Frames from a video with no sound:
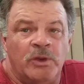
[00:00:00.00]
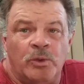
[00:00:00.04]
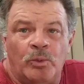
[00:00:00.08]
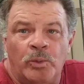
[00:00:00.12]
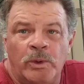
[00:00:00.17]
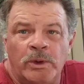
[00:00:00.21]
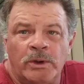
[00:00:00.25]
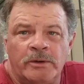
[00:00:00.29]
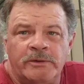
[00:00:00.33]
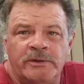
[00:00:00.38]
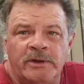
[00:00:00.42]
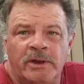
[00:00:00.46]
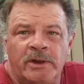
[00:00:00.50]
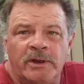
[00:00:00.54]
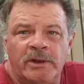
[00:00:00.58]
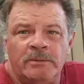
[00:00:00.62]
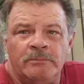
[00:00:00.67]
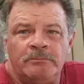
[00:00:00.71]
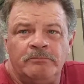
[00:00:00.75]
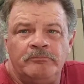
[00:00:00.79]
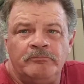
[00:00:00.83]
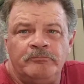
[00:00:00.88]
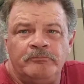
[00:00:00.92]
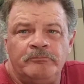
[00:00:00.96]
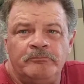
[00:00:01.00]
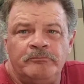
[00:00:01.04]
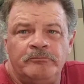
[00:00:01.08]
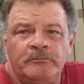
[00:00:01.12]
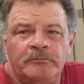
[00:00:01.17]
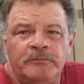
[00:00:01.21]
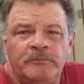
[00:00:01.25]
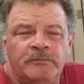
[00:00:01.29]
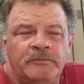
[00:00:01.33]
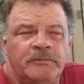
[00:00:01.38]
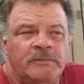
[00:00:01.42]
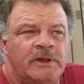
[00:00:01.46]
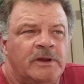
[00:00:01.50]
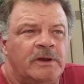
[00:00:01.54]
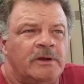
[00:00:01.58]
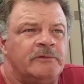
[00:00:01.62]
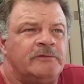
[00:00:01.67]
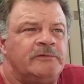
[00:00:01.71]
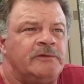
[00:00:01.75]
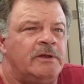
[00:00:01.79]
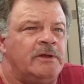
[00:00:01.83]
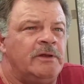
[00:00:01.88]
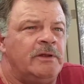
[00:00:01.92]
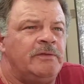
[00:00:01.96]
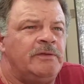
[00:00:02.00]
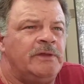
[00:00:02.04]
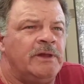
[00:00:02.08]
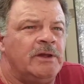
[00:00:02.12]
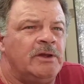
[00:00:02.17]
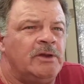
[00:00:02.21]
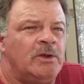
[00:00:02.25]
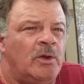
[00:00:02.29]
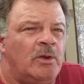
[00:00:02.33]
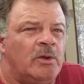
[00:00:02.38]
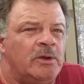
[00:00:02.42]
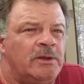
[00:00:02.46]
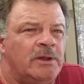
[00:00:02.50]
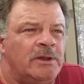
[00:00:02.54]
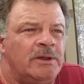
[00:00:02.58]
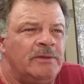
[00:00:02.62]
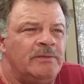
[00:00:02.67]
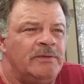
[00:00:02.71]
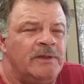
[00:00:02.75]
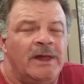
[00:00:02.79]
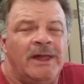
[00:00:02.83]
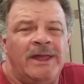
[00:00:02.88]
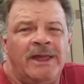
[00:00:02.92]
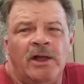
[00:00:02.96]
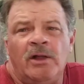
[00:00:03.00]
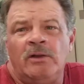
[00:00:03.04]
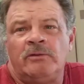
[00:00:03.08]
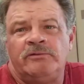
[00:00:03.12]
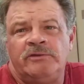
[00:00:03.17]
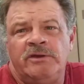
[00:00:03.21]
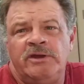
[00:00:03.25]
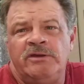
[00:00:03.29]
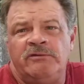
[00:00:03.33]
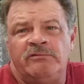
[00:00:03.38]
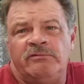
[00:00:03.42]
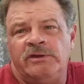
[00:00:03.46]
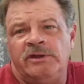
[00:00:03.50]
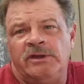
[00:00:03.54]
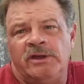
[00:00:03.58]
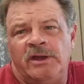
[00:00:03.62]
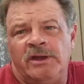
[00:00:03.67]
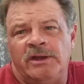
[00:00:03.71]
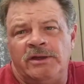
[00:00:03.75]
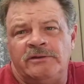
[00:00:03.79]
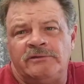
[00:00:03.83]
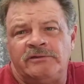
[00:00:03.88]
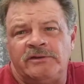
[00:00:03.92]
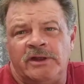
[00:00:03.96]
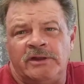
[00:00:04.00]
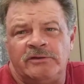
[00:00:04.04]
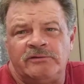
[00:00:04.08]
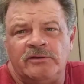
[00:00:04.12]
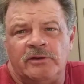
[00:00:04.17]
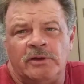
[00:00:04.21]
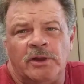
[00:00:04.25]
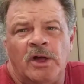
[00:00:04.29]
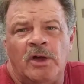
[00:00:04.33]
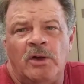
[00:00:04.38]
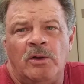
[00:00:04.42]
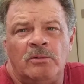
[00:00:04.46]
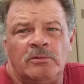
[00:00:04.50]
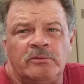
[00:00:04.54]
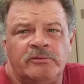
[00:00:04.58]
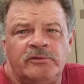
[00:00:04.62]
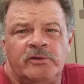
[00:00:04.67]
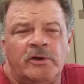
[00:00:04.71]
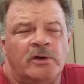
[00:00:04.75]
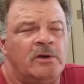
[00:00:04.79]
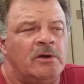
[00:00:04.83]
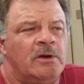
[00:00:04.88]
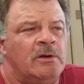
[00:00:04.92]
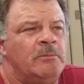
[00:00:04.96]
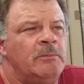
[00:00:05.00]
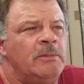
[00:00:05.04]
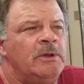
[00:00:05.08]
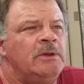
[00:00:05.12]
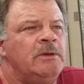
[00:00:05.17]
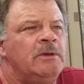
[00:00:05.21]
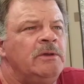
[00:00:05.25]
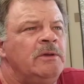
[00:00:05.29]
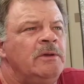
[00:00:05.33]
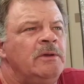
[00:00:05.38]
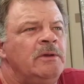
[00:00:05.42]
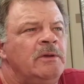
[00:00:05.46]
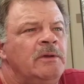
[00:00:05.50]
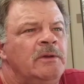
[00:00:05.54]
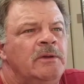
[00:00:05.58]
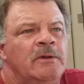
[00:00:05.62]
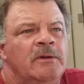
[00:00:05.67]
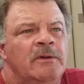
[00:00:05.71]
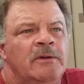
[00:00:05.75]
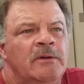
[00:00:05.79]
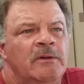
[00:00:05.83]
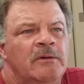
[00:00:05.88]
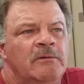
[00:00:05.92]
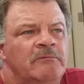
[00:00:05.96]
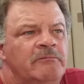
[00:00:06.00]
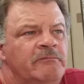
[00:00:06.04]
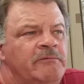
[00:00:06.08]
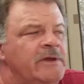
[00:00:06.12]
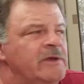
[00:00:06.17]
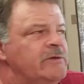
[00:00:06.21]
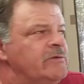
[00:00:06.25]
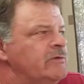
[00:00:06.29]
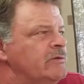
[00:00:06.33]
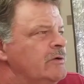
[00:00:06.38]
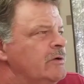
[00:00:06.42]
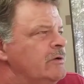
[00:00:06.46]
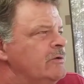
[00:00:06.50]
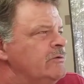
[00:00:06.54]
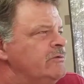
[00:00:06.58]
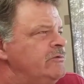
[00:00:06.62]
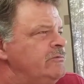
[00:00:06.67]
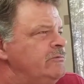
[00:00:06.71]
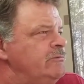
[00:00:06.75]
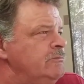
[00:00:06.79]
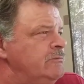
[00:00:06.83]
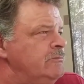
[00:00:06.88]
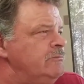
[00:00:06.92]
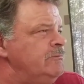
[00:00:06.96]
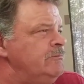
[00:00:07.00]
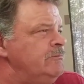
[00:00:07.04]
In the wintertime, there's a thing called the LTVAs. That's Long-Term Visitors